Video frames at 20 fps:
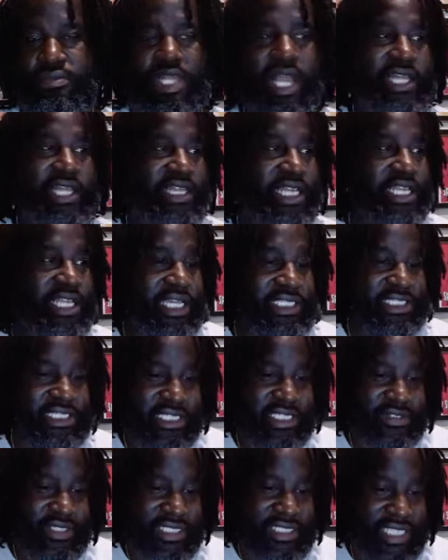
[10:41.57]
I think they
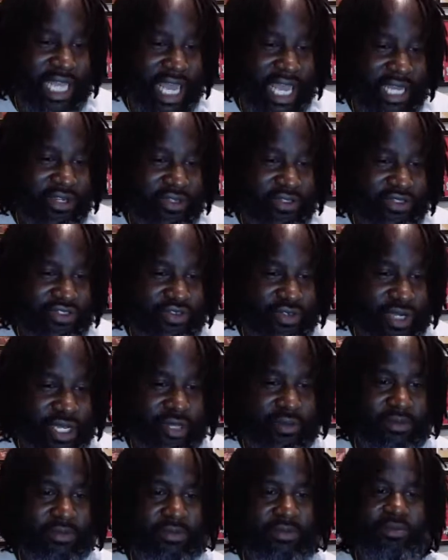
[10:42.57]
still deciding on the
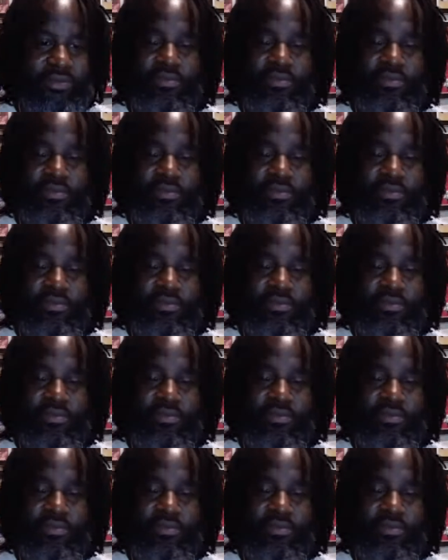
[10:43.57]
script.